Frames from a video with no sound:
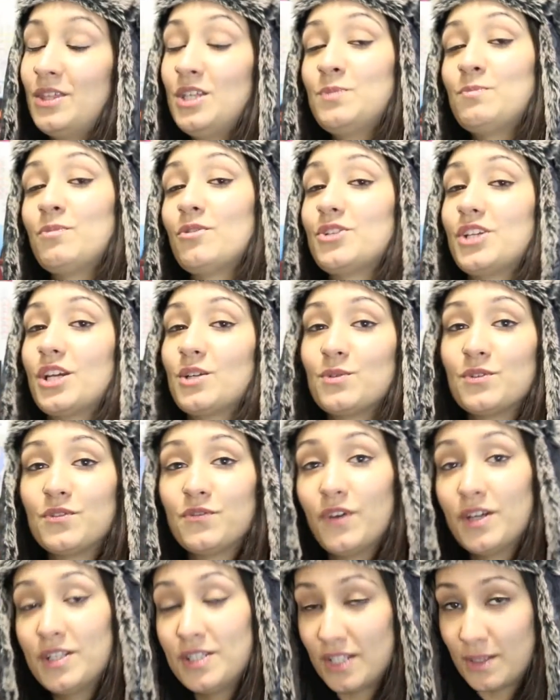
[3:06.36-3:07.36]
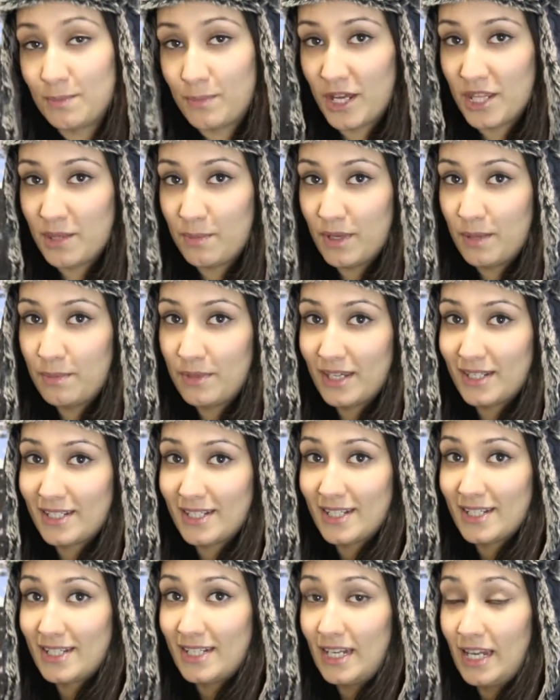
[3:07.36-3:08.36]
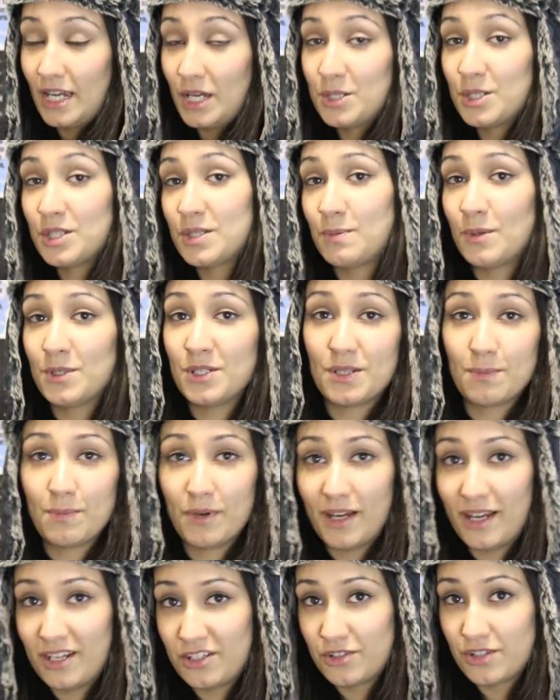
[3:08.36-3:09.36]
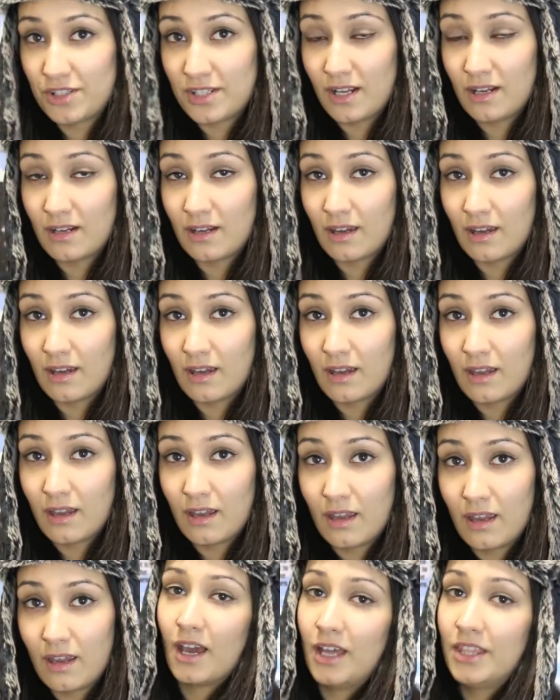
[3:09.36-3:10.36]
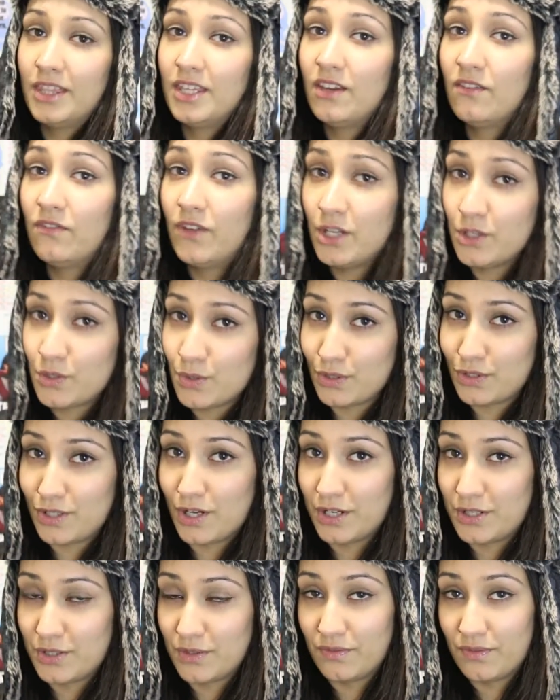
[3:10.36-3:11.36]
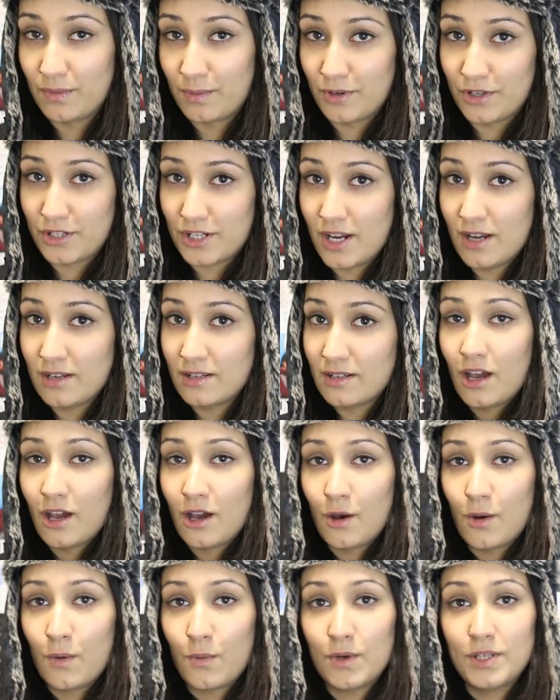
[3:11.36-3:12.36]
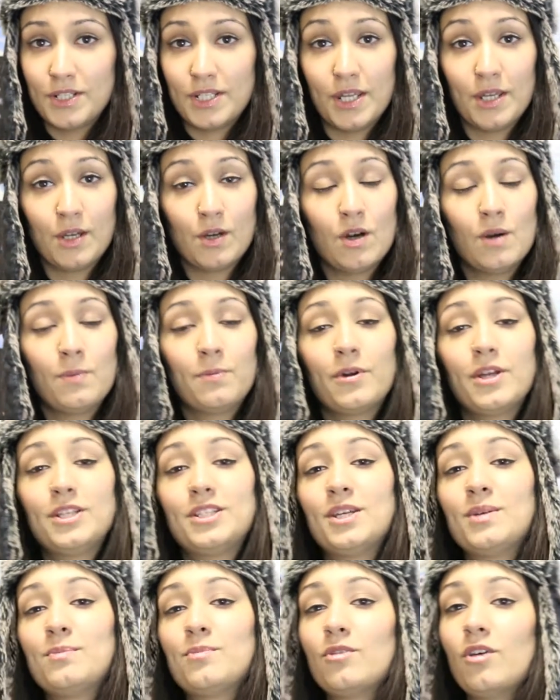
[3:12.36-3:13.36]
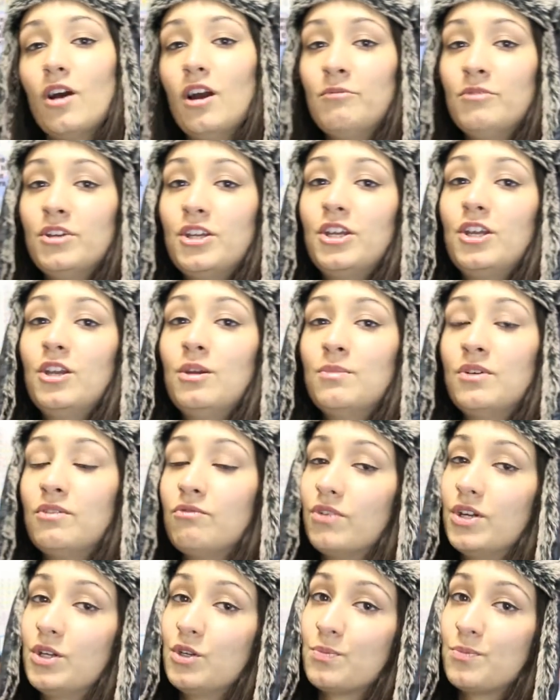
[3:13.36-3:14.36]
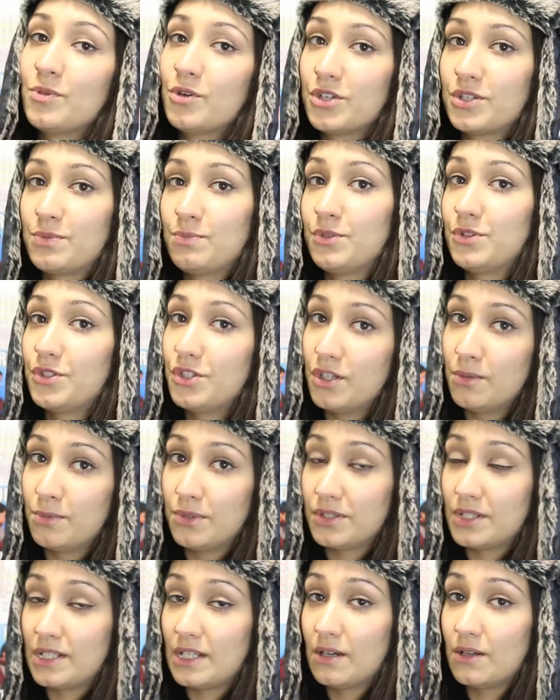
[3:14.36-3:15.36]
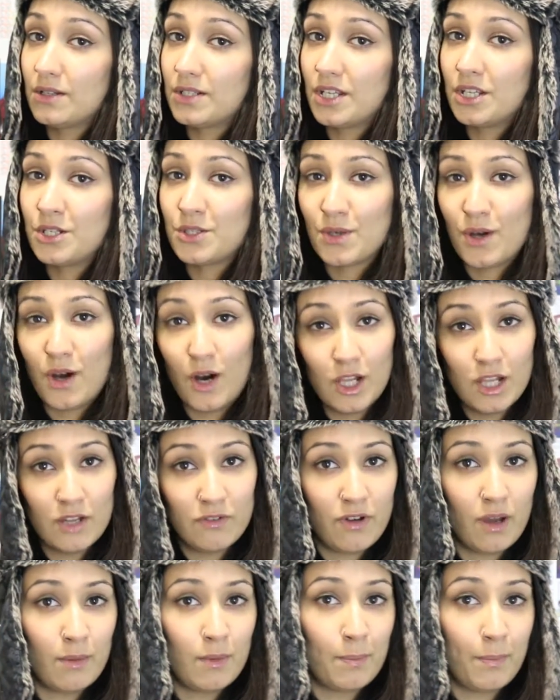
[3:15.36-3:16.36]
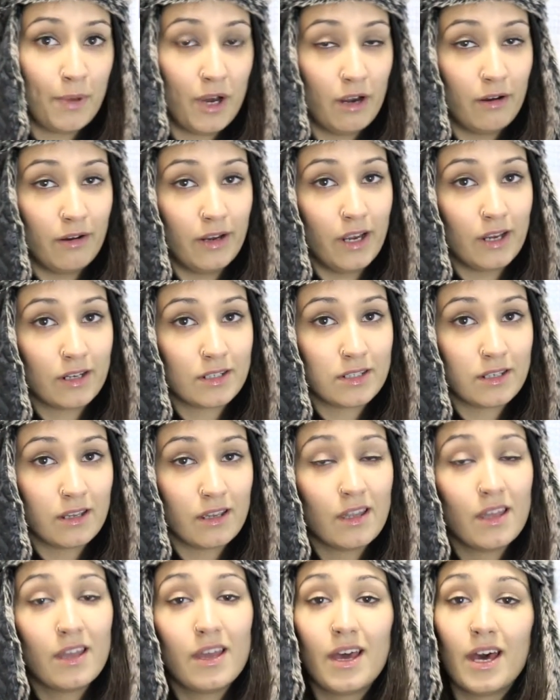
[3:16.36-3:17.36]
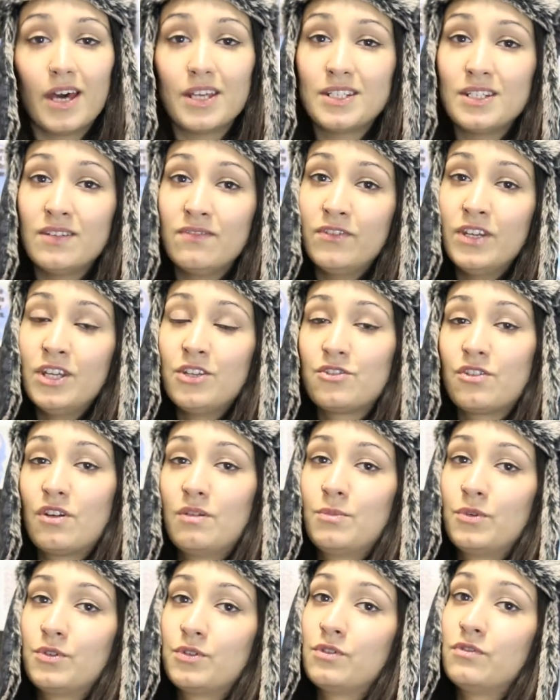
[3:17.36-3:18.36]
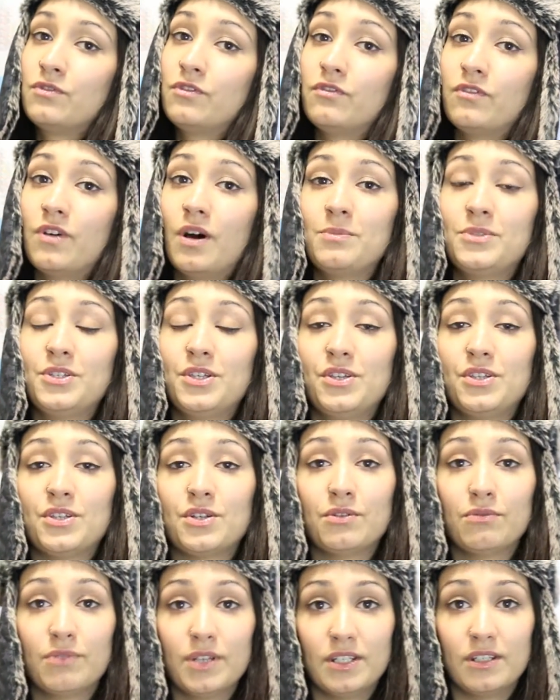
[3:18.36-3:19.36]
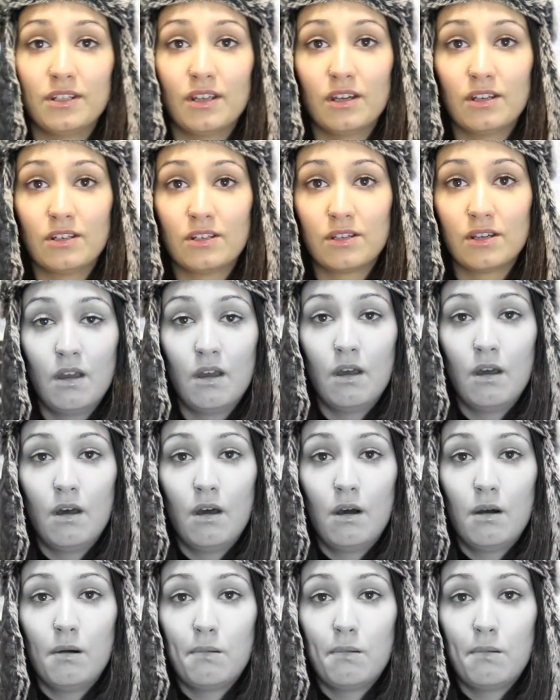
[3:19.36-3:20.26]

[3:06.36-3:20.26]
Now this project was funded by the BBSRC and sponsored by AstraZeneca, and the eventual title of the project was Incorporating Primary Human Renal Proximal Tubule Cells into a Hollow Fibre Bioreactor as an in vitro model for pharmaceutical research.